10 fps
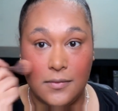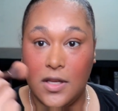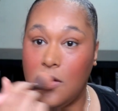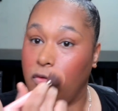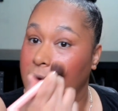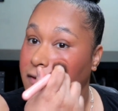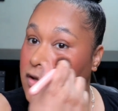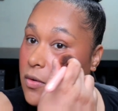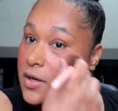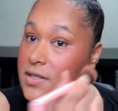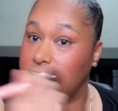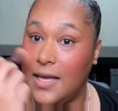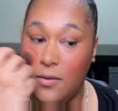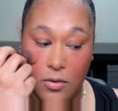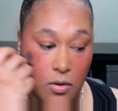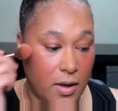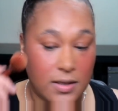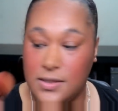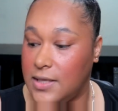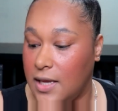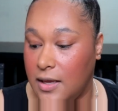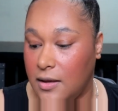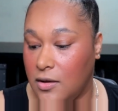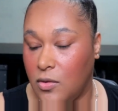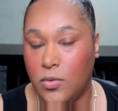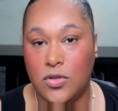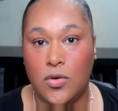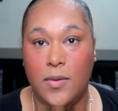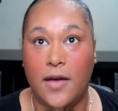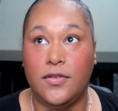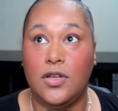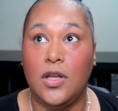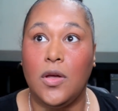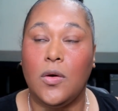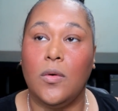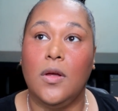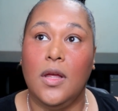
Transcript: you know, if we have to go out of state, we'll go out of state, you know, we'll do what we have to do.